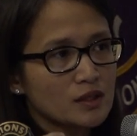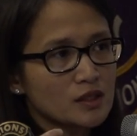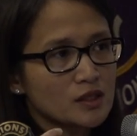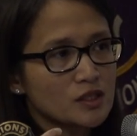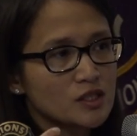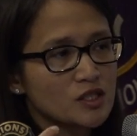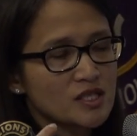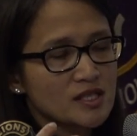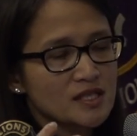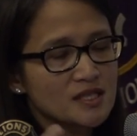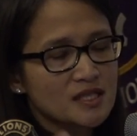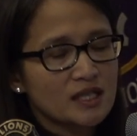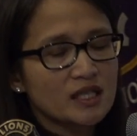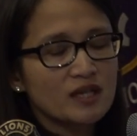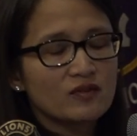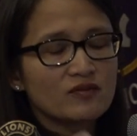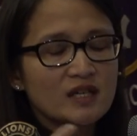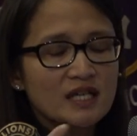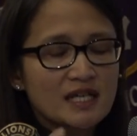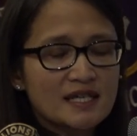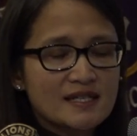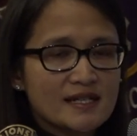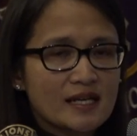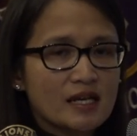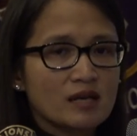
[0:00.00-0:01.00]
Just to give an
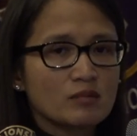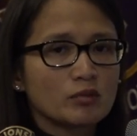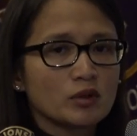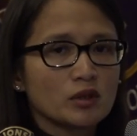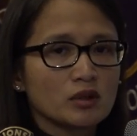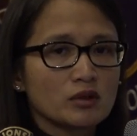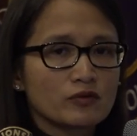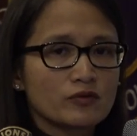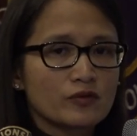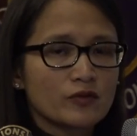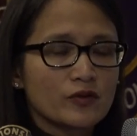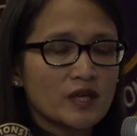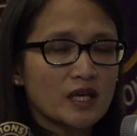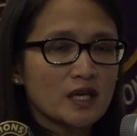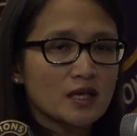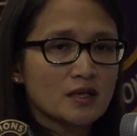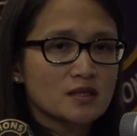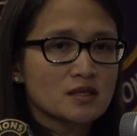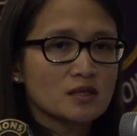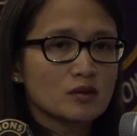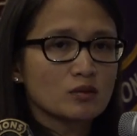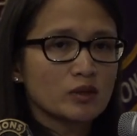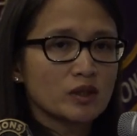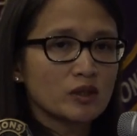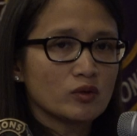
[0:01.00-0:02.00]
example of things
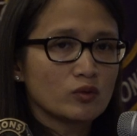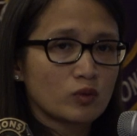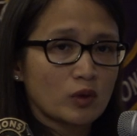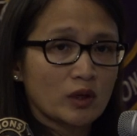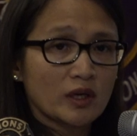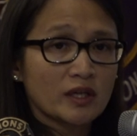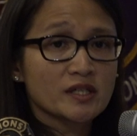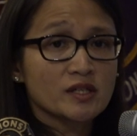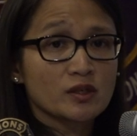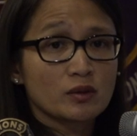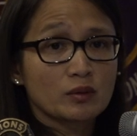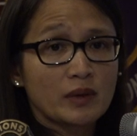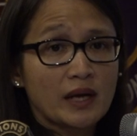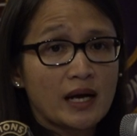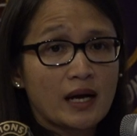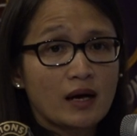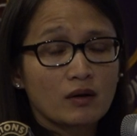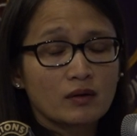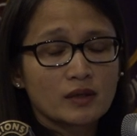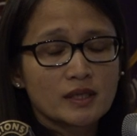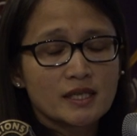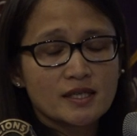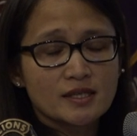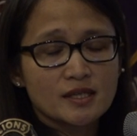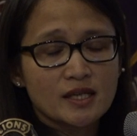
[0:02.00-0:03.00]
that we've worked
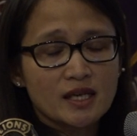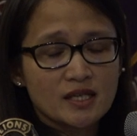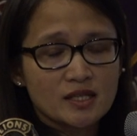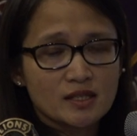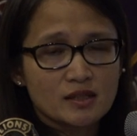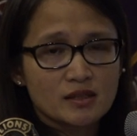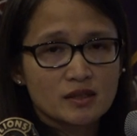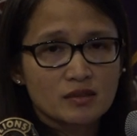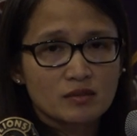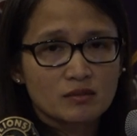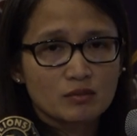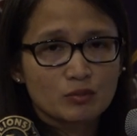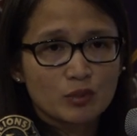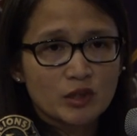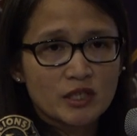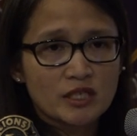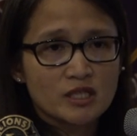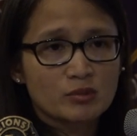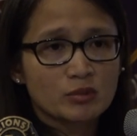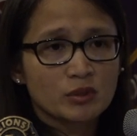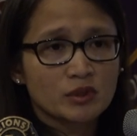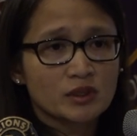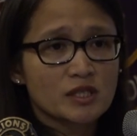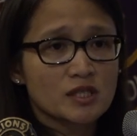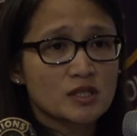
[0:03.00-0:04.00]
around, as, as
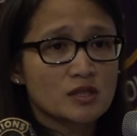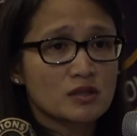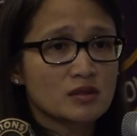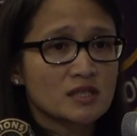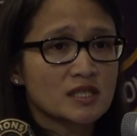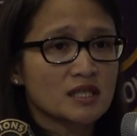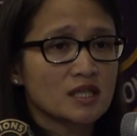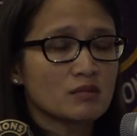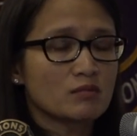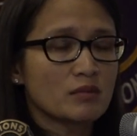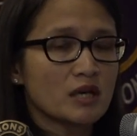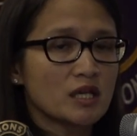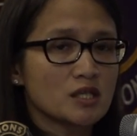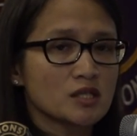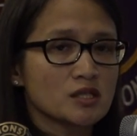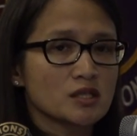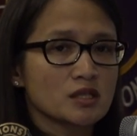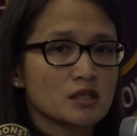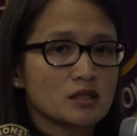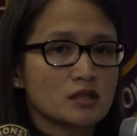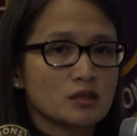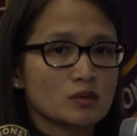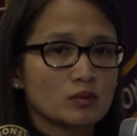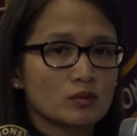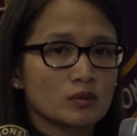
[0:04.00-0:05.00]
Principal Dazinski
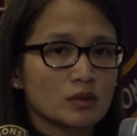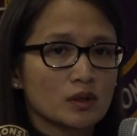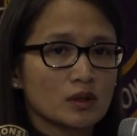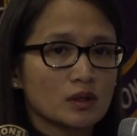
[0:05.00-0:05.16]
mentioned,